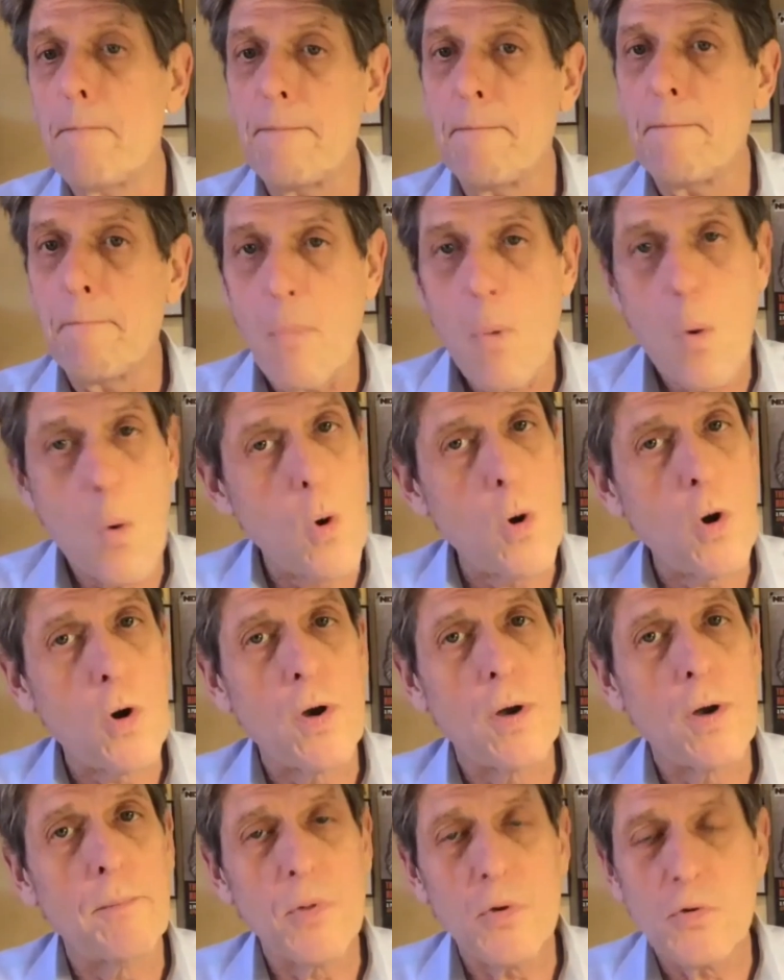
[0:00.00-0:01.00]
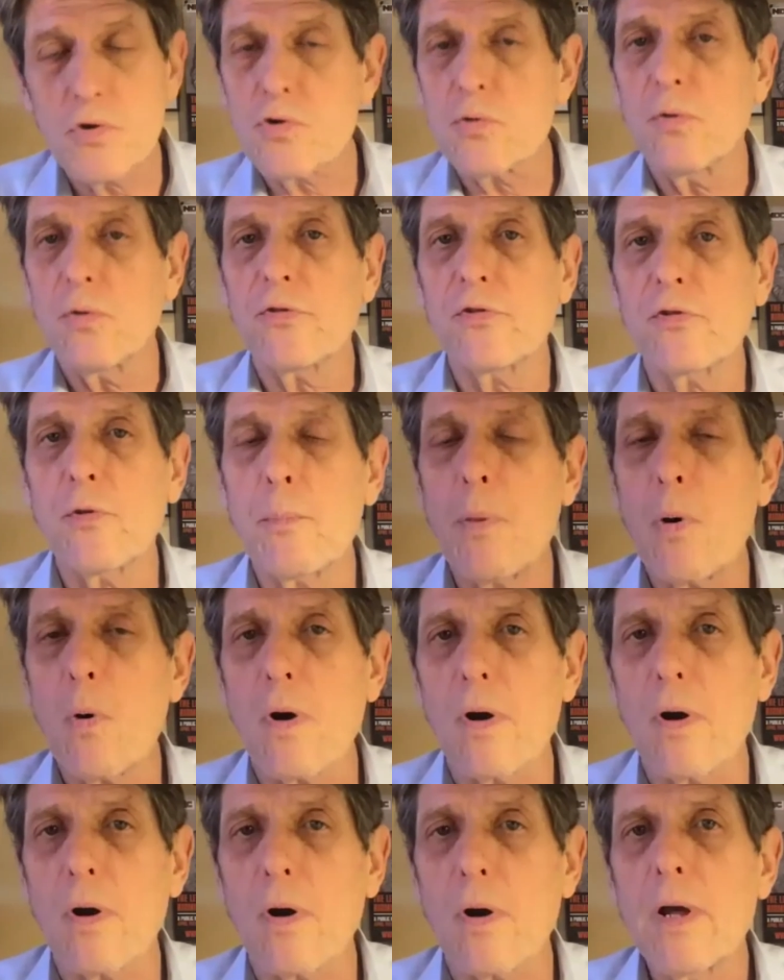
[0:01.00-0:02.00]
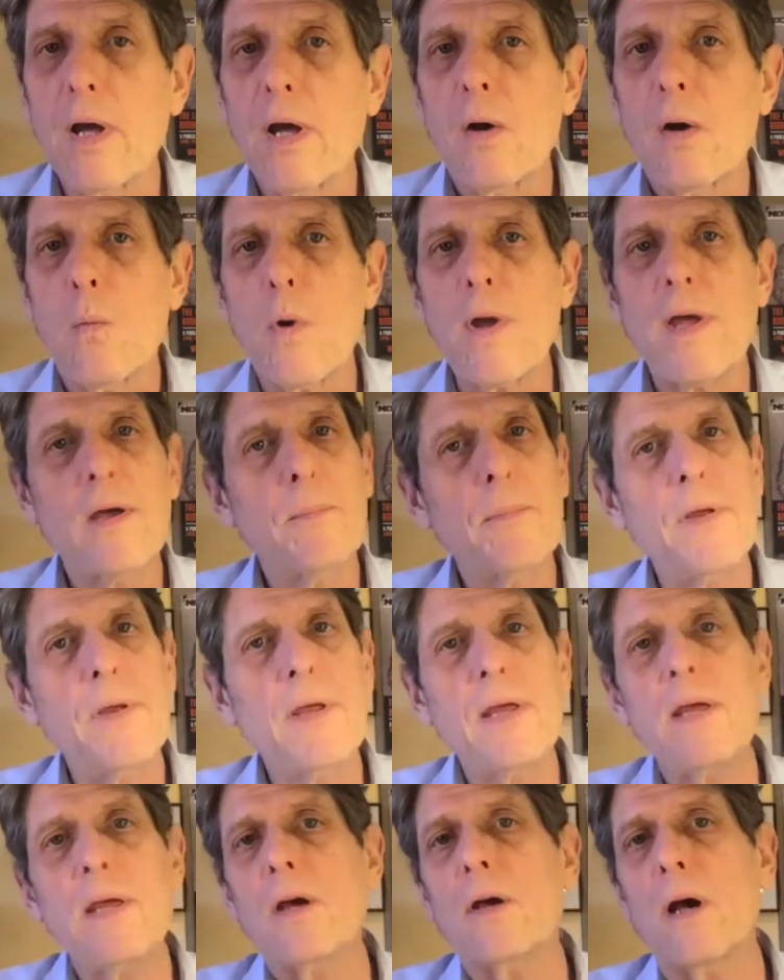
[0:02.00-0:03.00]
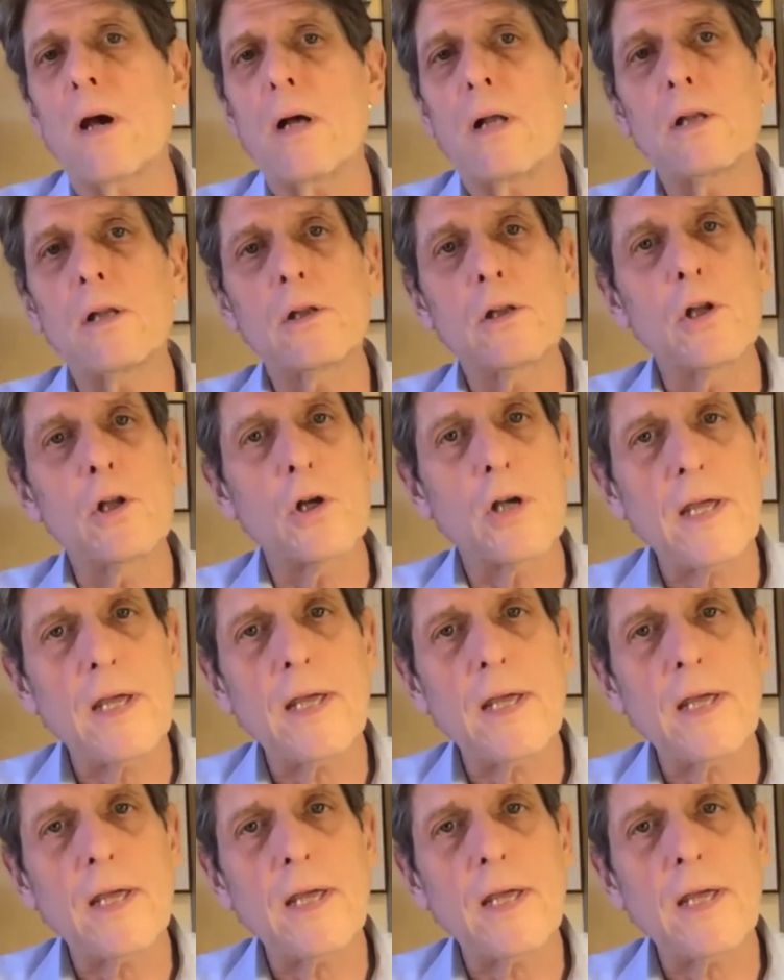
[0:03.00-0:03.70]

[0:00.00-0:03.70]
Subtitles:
more mutual support. We could be looking